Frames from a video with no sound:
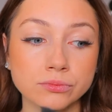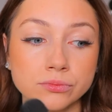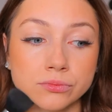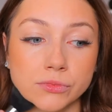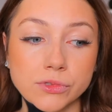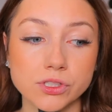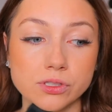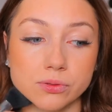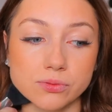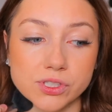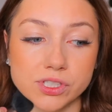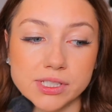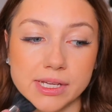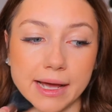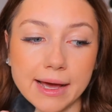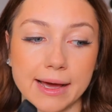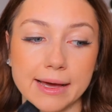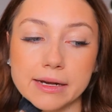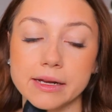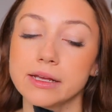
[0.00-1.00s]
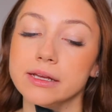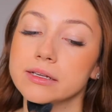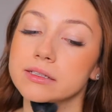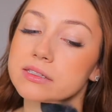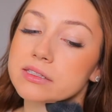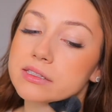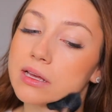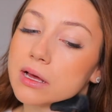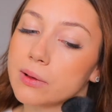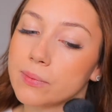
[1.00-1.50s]
So I'm just adding
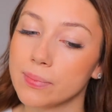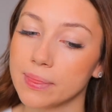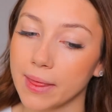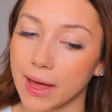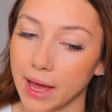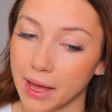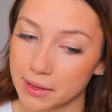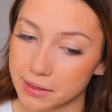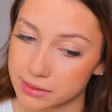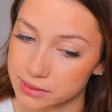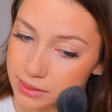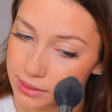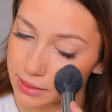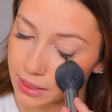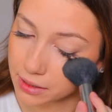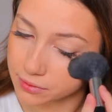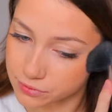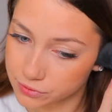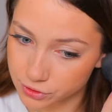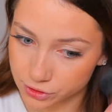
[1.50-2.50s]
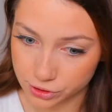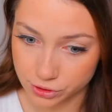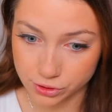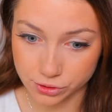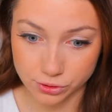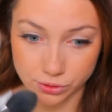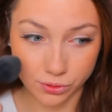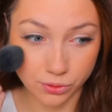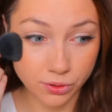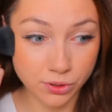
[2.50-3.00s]
some that is enough
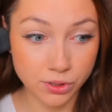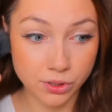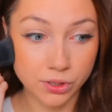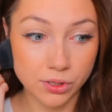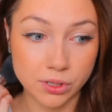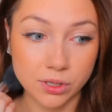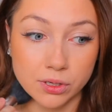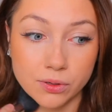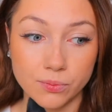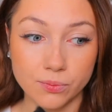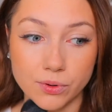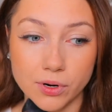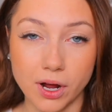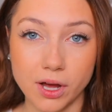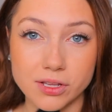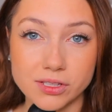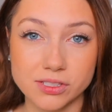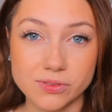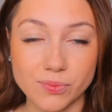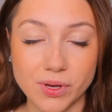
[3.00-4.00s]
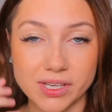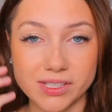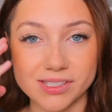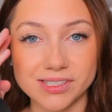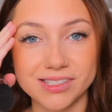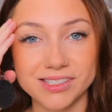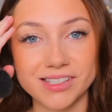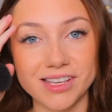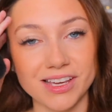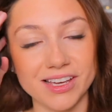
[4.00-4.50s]
to bronze my
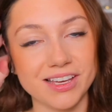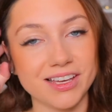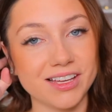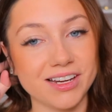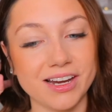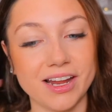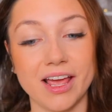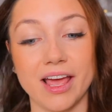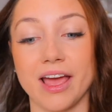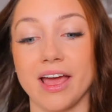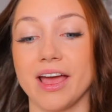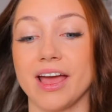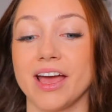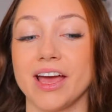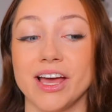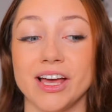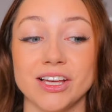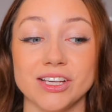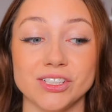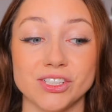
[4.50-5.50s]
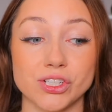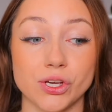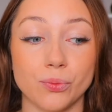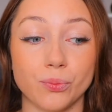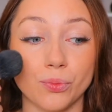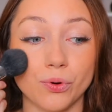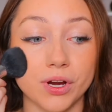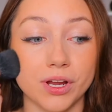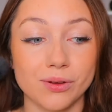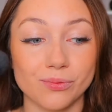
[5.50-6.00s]
skin and
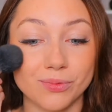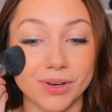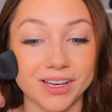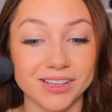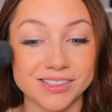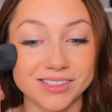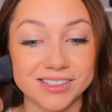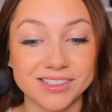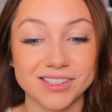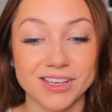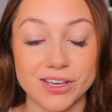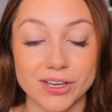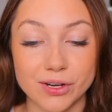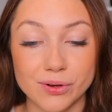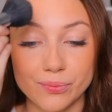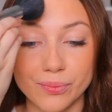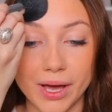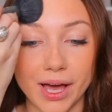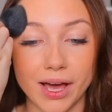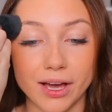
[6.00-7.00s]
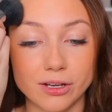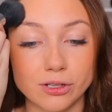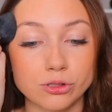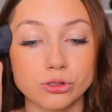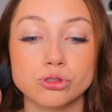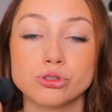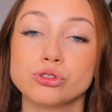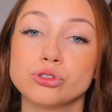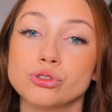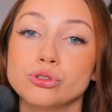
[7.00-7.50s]
bring my skin back
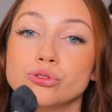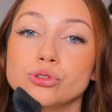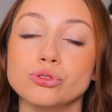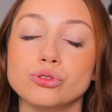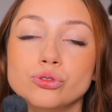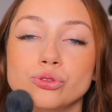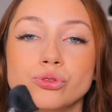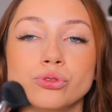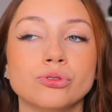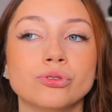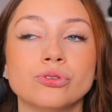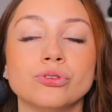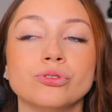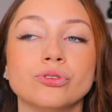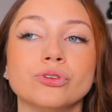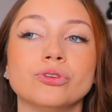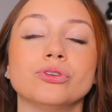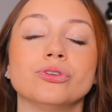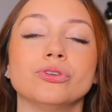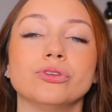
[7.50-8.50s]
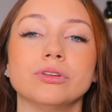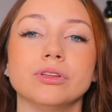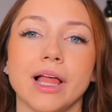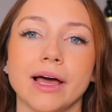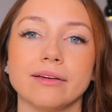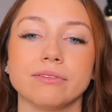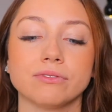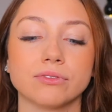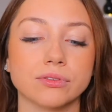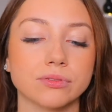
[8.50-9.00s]
to
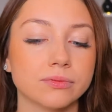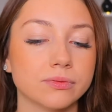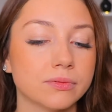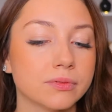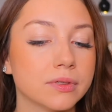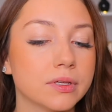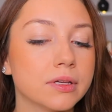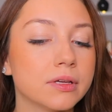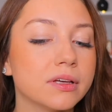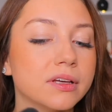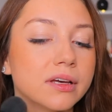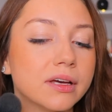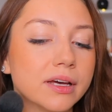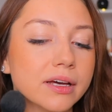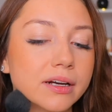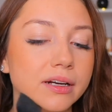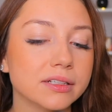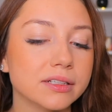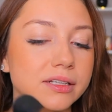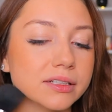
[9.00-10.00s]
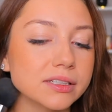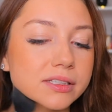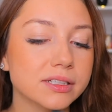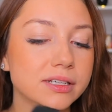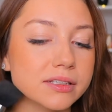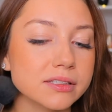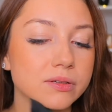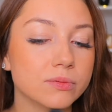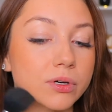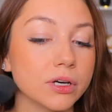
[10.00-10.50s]
life. And I'd like to
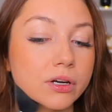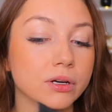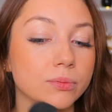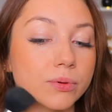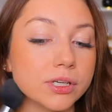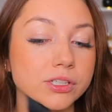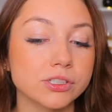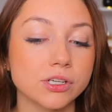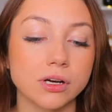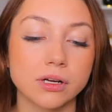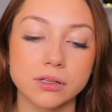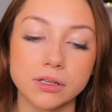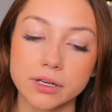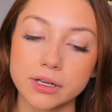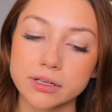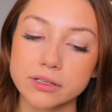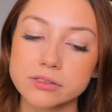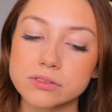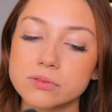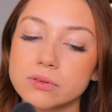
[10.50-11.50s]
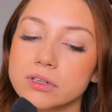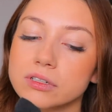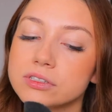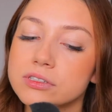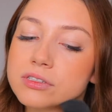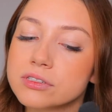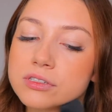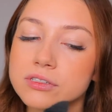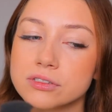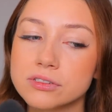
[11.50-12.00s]
take some under my jawline as well,
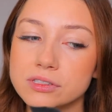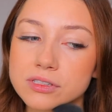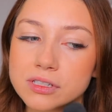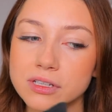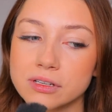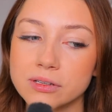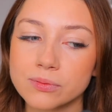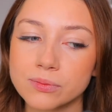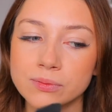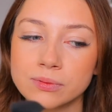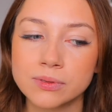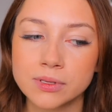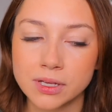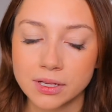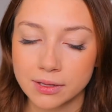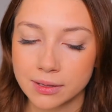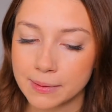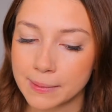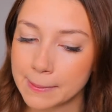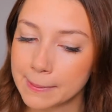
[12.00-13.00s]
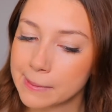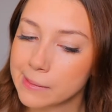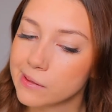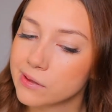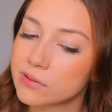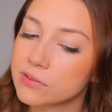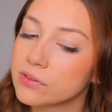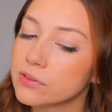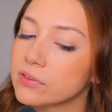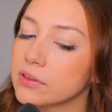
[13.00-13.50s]
just to do some
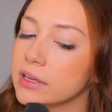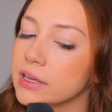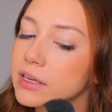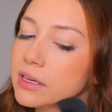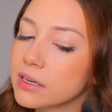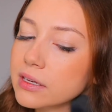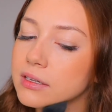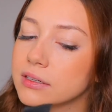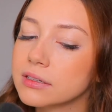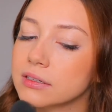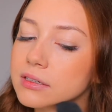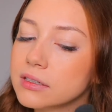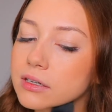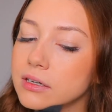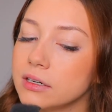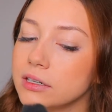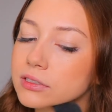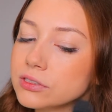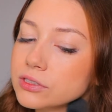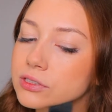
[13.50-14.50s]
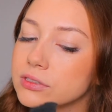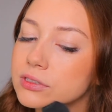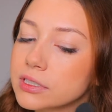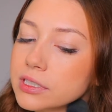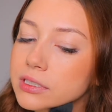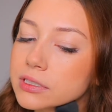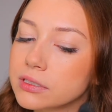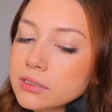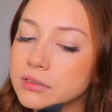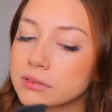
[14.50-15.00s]
fake
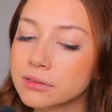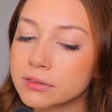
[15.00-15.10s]
contouring,